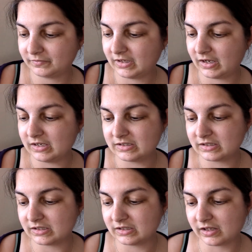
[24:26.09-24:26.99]
it
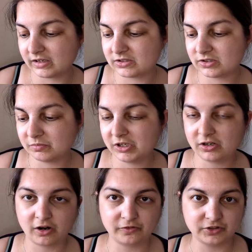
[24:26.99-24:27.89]
took me an
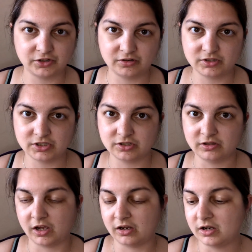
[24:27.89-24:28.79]
afternoon to do
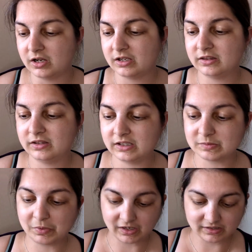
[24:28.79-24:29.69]
that.
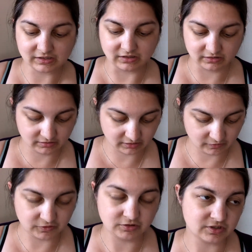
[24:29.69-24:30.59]
This pattern,
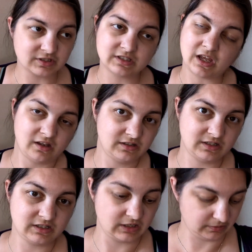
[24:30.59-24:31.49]
if you just sat and
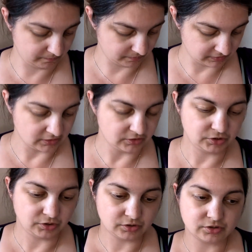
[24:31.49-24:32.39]
did it,
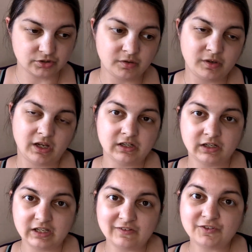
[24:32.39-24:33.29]
you can do it in
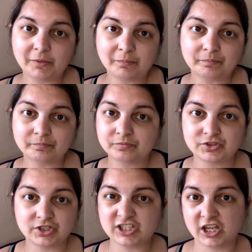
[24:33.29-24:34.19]
an evening
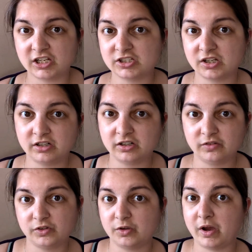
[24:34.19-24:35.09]
and just get it done in a
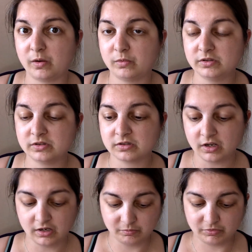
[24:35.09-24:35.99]
few hours.
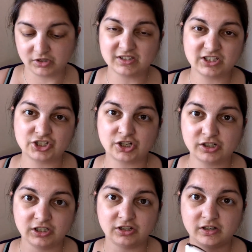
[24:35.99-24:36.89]
Because it's
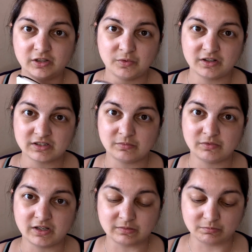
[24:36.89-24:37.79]
chunky yarn, it works up
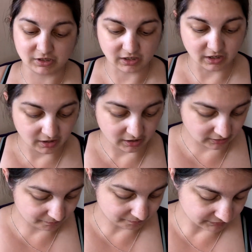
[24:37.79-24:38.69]
nice and big.
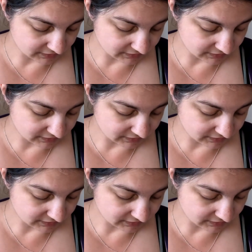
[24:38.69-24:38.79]
The